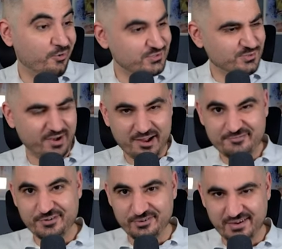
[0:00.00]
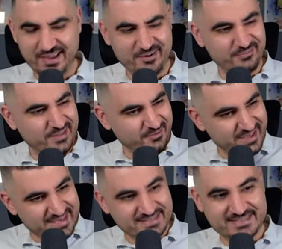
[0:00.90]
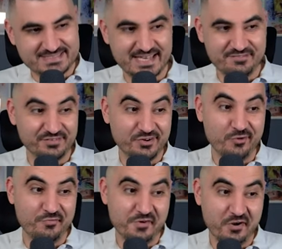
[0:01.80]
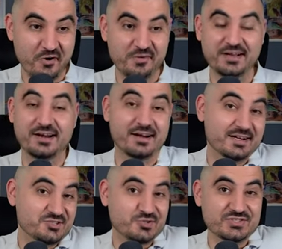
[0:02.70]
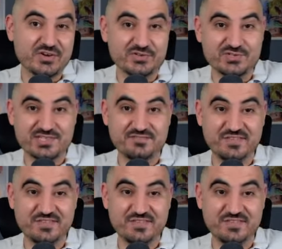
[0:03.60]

Also Rafael Leao, now eighty-seven overall. Garnacho is also